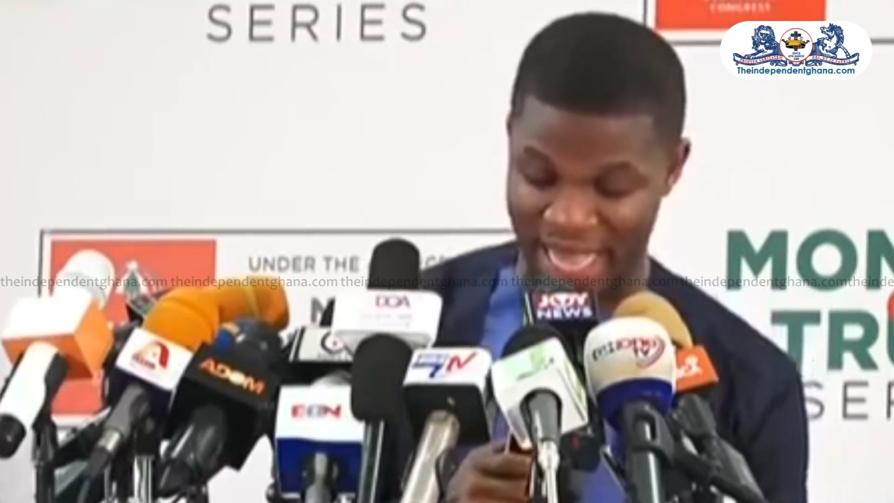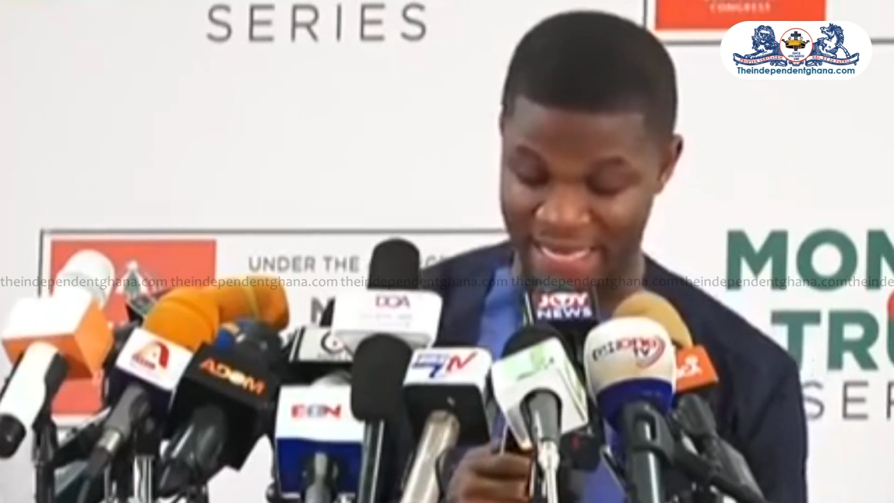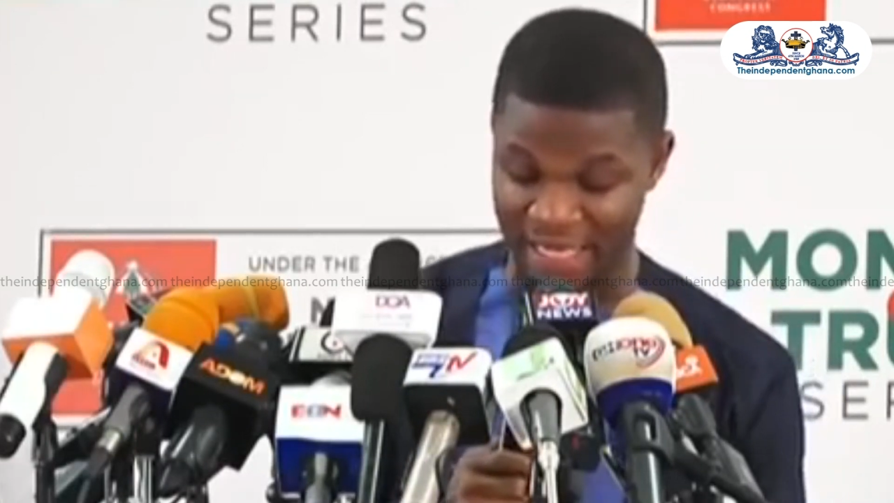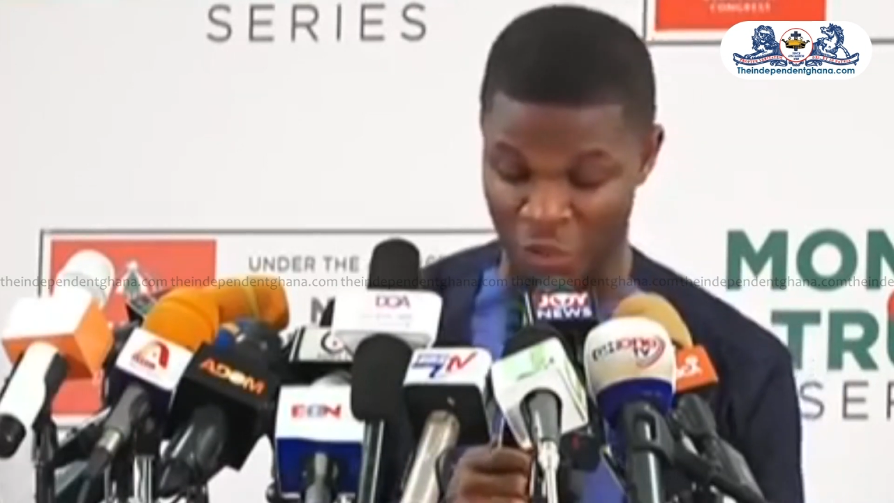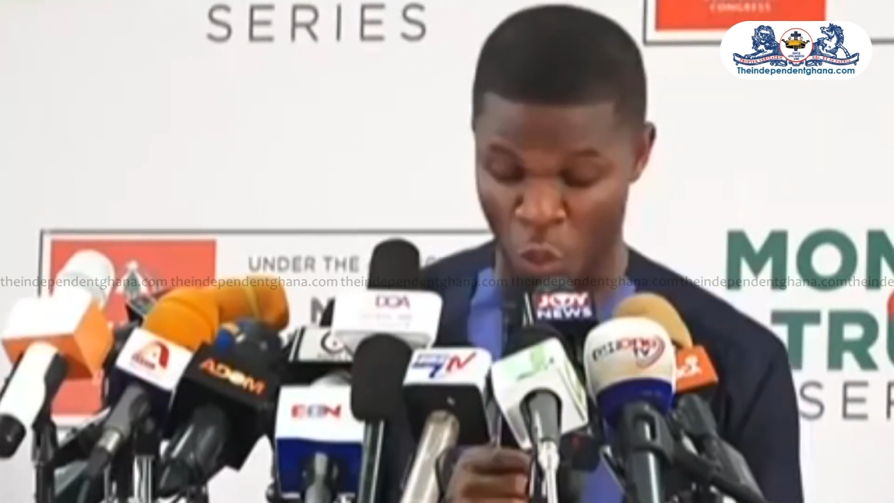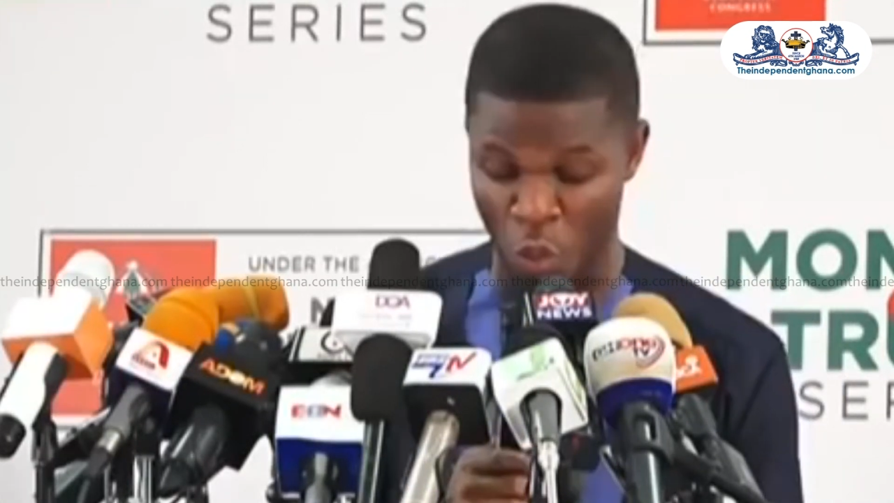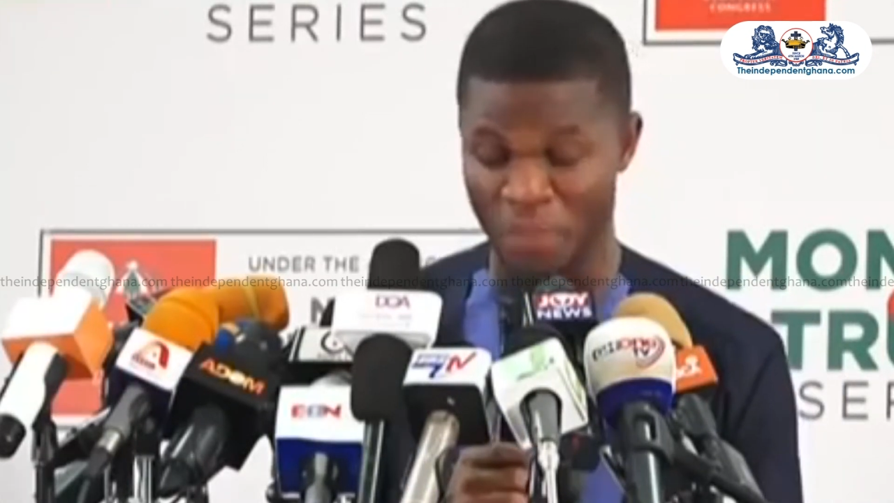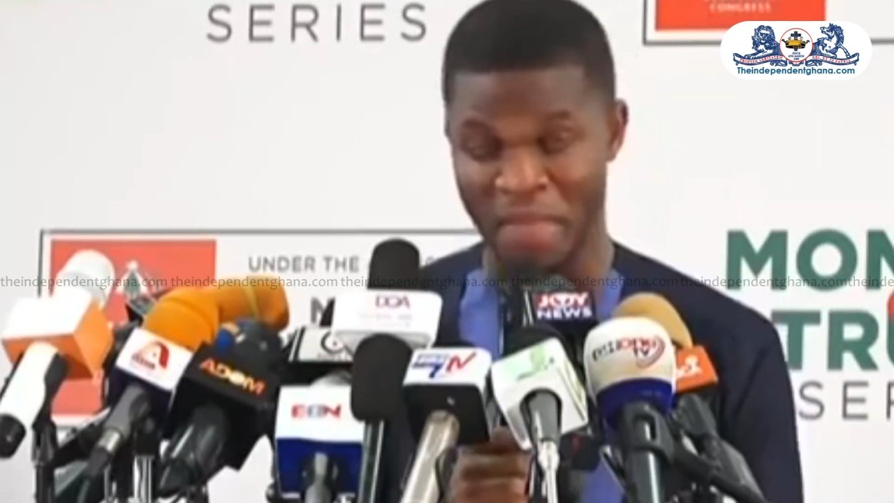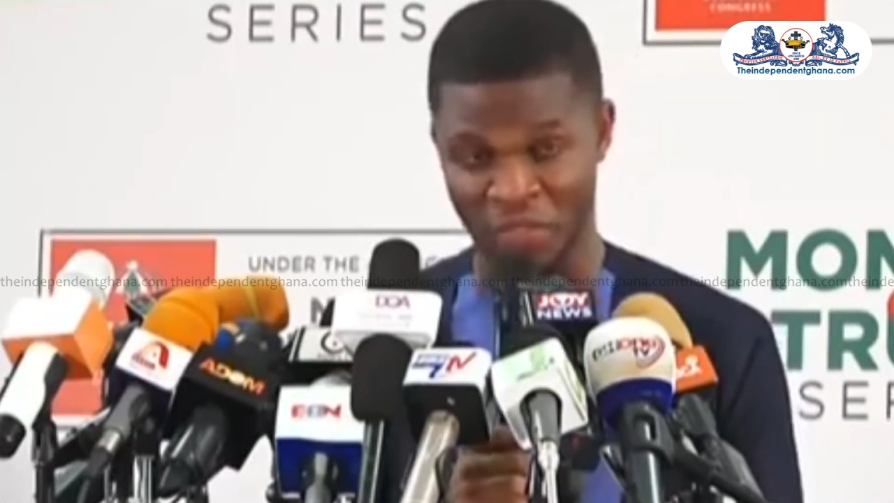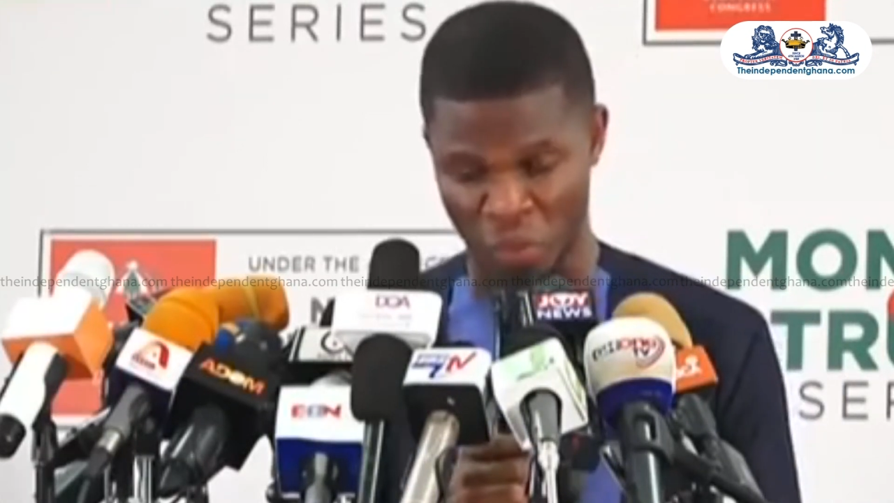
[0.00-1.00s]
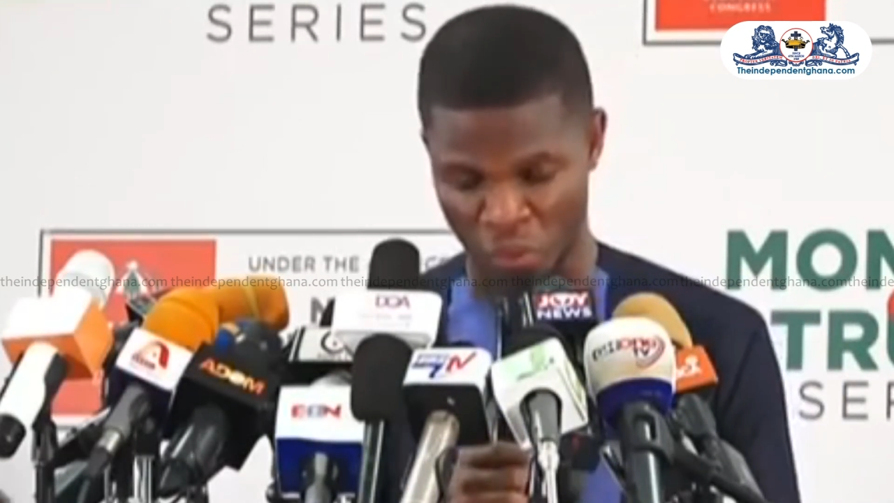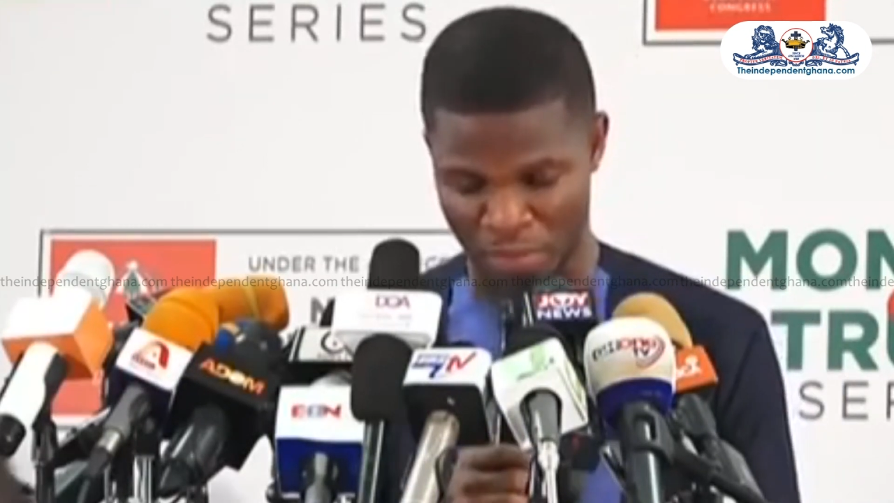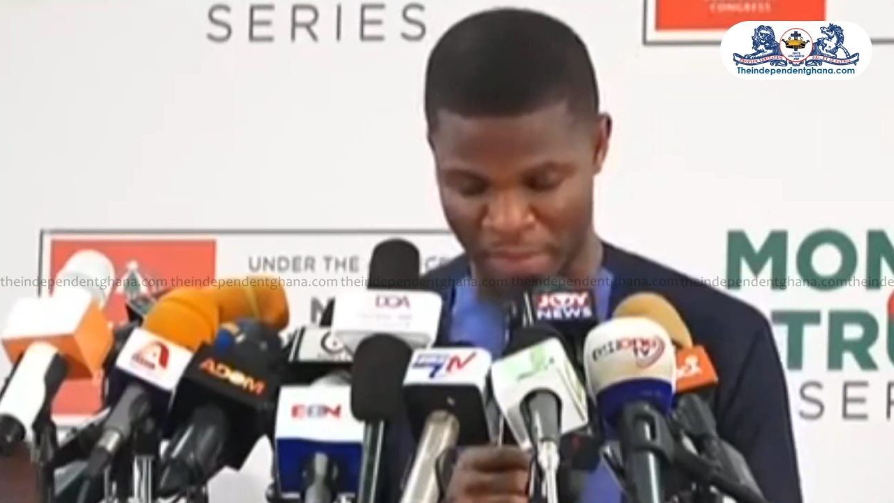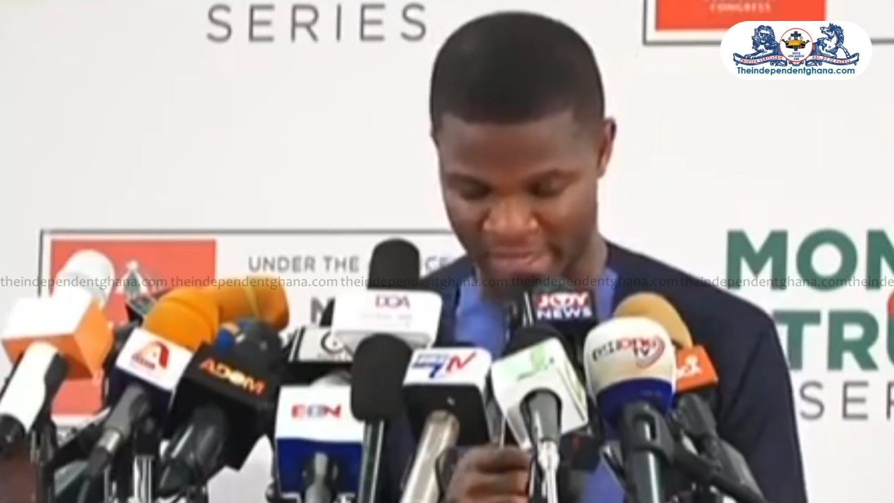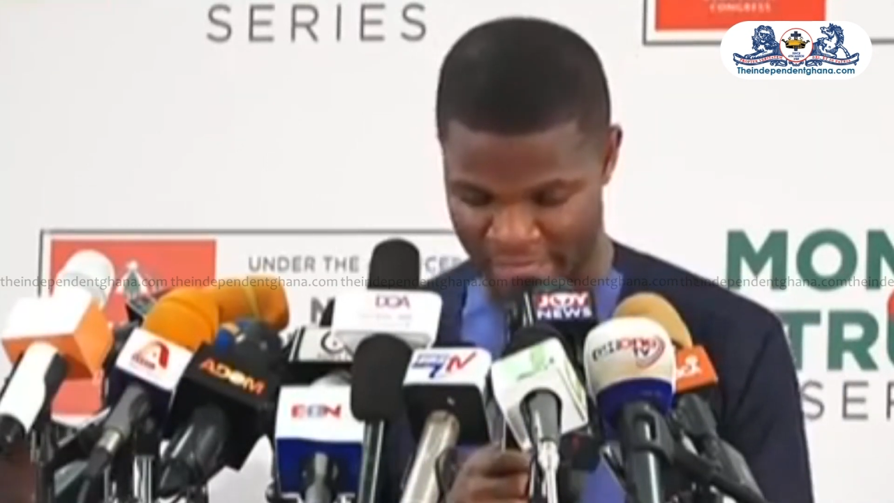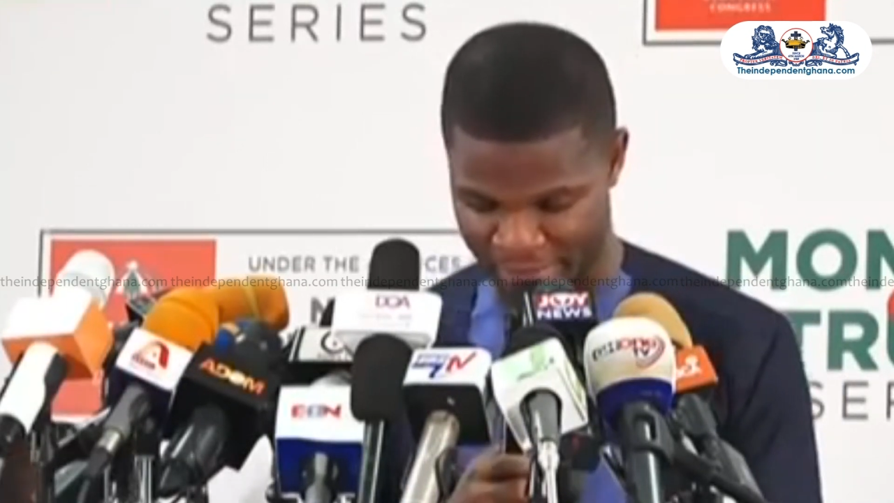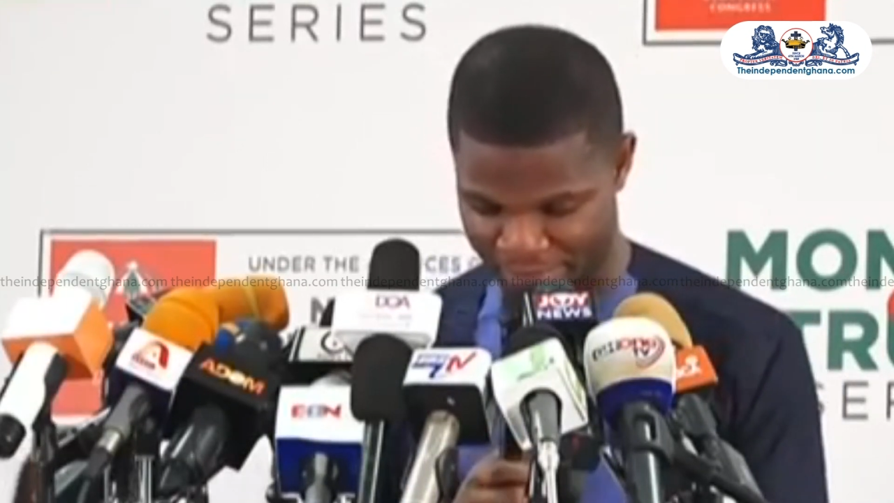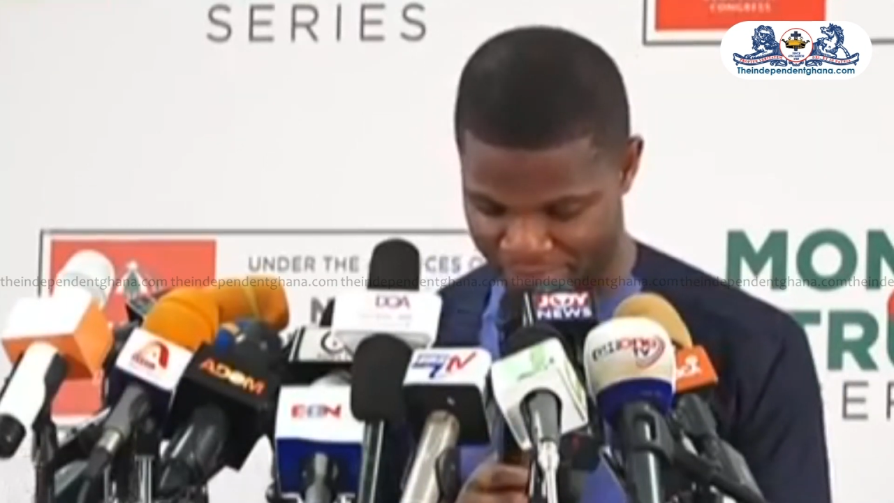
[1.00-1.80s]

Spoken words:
in this whole men's gold matter.